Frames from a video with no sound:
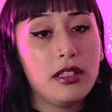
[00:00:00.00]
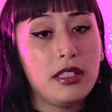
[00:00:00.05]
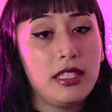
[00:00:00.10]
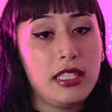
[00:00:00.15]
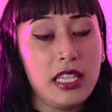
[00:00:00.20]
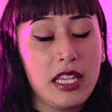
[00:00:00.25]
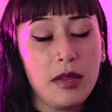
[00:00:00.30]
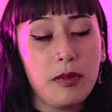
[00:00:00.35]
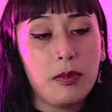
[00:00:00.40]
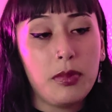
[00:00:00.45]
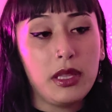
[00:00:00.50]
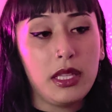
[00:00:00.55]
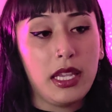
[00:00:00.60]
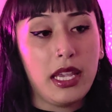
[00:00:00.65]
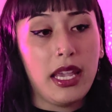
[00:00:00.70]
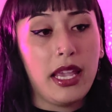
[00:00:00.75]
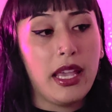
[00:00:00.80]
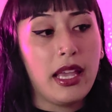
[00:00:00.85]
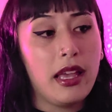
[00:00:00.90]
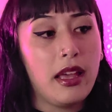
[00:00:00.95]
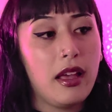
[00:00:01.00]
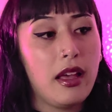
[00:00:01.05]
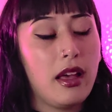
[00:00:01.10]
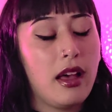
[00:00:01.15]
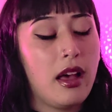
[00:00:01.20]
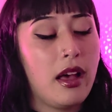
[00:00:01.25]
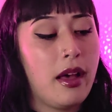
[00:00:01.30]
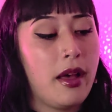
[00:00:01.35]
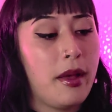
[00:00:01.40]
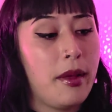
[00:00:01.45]
deeply,
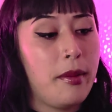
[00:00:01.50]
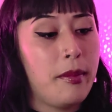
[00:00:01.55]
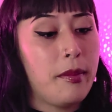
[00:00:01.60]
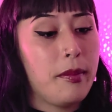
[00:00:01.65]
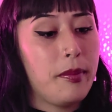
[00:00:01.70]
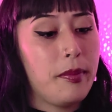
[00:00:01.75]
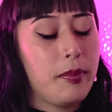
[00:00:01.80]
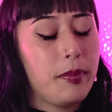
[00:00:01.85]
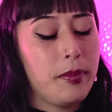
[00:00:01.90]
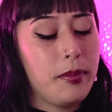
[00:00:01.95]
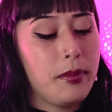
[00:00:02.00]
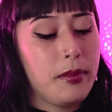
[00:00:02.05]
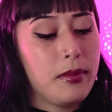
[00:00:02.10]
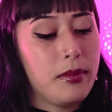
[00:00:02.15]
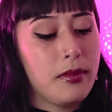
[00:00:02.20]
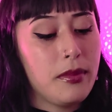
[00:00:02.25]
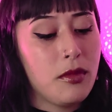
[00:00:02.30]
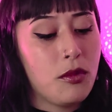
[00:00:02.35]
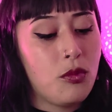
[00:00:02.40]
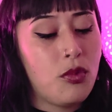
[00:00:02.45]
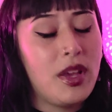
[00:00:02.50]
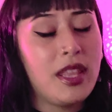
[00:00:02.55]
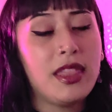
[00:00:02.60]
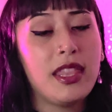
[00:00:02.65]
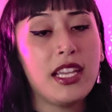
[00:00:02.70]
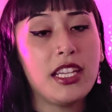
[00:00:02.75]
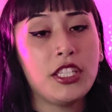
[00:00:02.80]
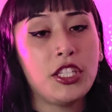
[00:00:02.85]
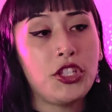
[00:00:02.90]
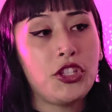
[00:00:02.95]
when
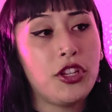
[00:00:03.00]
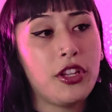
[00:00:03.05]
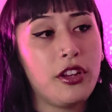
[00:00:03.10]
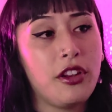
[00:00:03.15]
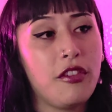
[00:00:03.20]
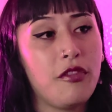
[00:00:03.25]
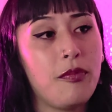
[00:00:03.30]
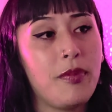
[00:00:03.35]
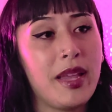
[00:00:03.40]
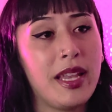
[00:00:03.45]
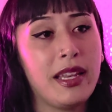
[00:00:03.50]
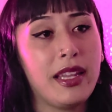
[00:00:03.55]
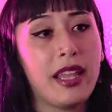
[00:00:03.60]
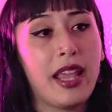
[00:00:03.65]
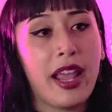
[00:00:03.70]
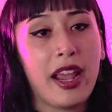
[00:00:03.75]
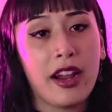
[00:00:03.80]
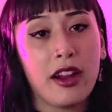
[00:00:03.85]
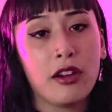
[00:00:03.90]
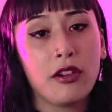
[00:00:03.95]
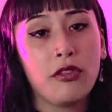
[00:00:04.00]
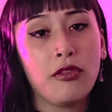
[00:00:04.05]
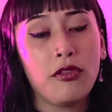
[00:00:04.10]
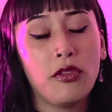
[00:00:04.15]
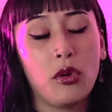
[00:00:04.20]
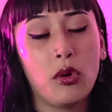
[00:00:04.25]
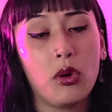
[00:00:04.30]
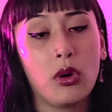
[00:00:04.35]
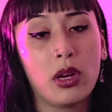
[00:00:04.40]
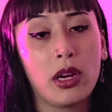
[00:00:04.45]
they should have been cared
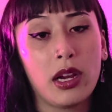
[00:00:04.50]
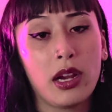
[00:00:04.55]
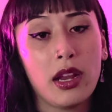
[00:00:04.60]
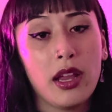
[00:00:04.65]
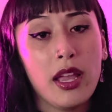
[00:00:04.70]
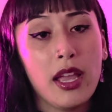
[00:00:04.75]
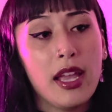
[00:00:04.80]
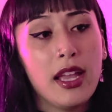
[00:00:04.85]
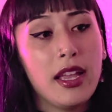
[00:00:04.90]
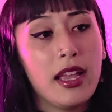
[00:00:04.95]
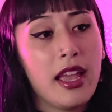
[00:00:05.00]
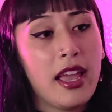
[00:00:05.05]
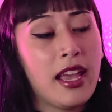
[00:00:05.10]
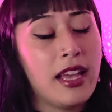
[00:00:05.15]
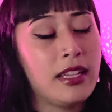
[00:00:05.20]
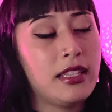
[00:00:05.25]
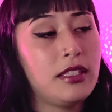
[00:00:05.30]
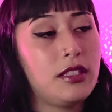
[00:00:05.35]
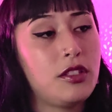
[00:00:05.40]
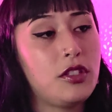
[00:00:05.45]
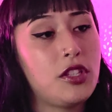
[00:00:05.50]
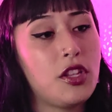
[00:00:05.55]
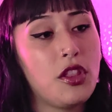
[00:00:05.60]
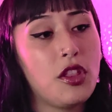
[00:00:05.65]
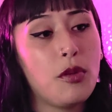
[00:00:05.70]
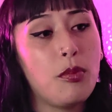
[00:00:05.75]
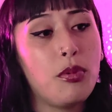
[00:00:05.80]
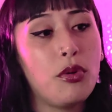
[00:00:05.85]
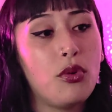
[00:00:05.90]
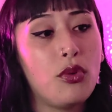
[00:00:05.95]
for, and to
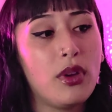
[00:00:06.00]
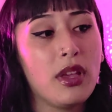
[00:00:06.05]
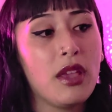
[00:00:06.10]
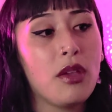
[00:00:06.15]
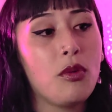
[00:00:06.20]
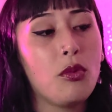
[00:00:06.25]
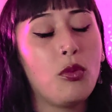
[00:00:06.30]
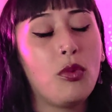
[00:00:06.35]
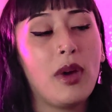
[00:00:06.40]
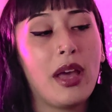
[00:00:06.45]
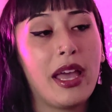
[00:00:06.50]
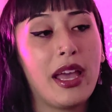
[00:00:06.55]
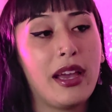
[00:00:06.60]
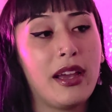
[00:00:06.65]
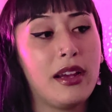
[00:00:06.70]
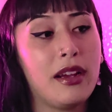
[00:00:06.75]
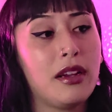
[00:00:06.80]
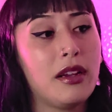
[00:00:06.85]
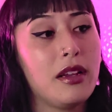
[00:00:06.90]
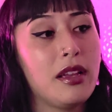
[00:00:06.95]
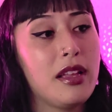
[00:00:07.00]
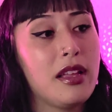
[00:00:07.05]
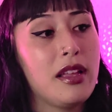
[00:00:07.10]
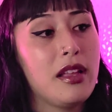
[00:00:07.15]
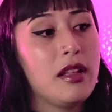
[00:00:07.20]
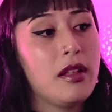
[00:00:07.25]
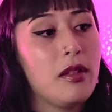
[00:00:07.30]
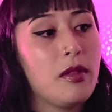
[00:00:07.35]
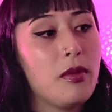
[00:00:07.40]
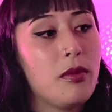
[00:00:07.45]
the point where
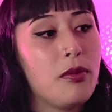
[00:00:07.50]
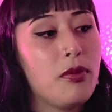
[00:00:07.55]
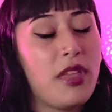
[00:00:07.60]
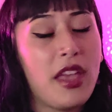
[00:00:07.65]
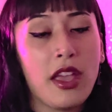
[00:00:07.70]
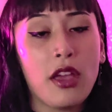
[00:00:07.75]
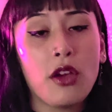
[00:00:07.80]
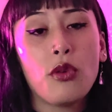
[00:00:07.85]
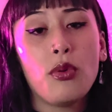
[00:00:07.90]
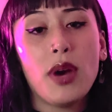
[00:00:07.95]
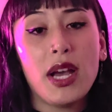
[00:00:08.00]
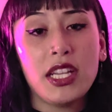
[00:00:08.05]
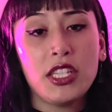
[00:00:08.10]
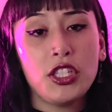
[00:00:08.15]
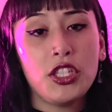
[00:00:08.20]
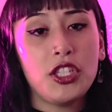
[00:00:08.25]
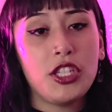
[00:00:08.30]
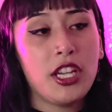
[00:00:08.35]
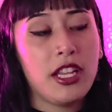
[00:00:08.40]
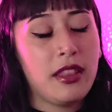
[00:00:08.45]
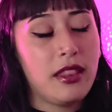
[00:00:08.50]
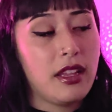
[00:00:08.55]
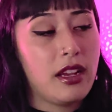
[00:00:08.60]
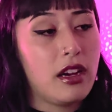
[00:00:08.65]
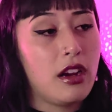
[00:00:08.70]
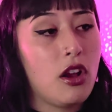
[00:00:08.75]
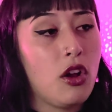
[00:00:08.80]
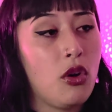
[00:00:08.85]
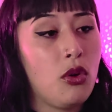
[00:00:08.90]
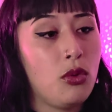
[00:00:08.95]
they question
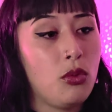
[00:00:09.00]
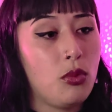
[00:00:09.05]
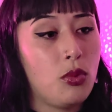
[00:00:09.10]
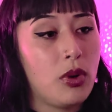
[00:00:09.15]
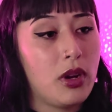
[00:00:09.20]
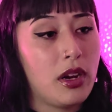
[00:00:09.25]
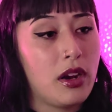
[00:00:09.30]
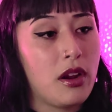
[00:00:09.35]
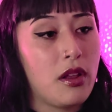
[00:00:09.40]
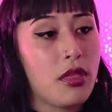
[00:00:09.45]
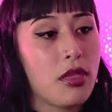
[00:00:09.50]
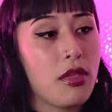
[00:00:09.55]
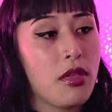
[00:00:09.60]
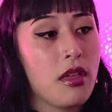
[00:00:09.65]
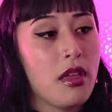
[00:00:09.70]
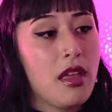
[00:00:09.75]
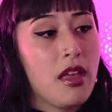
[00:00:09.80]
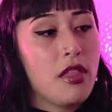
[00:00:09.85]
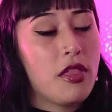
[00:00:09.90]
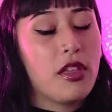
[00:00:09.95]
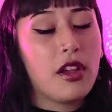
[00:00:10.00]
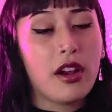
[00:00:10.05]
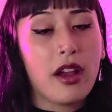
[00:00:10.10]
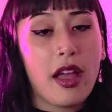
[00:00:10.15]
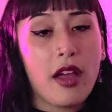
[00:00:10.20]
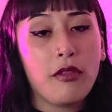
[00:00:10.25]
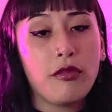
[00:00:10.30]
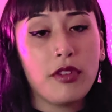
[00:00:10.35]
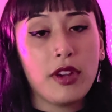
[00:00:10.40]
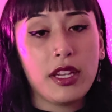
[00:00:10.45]
their own worth. Their
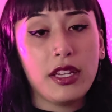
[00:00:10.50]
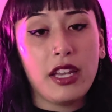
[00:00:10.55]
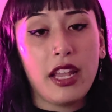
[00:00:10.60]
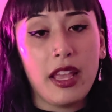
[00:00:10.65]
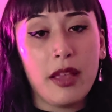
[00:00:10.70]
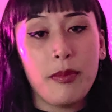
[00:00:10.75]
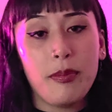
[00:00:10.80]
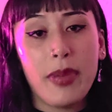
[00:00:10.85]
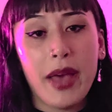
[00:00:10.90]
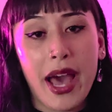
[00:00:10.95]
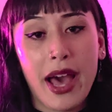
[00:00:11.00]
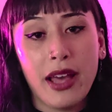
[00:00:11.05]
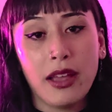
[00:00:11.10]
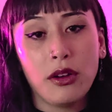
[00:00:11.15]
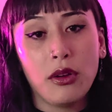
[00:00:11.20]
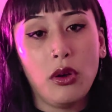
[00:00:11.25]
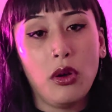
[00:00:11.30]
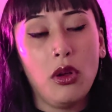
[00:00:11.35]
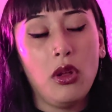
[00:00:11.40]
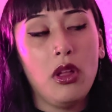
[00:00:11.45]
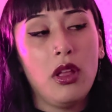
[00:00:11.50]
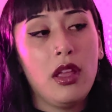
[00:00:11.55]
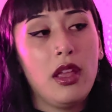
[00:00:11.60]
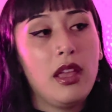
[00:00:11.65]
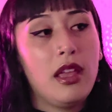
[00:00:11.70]
everyday battle